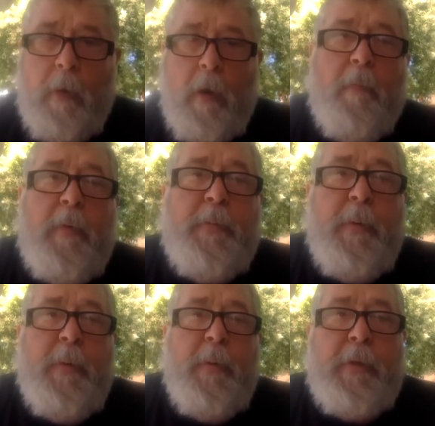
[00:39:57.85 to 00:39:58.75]
Government's
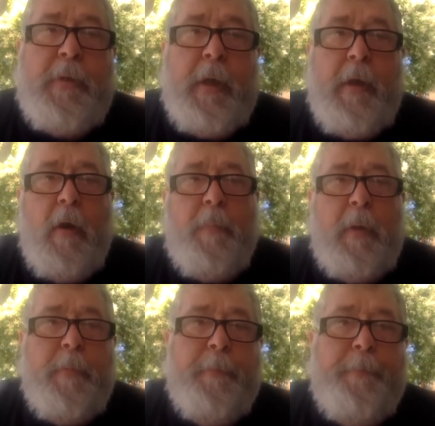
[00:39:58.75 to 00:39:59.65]
supposed to take care of
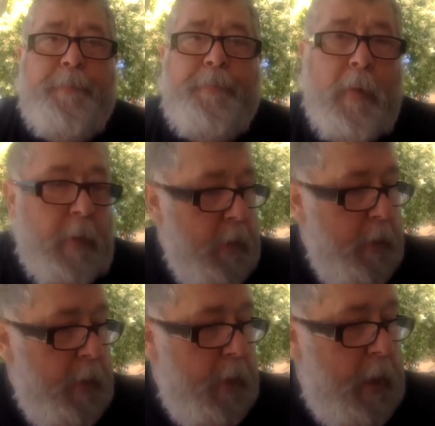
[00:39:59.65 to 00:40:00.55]
people,
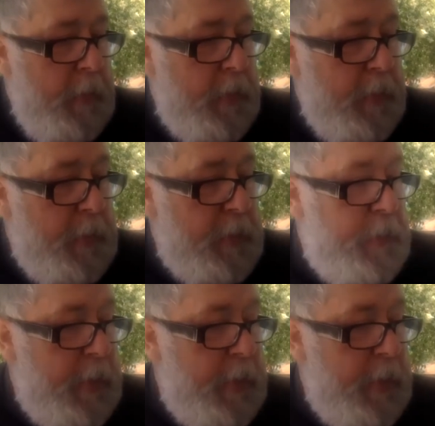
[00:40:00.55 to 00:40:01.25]
and there's some issues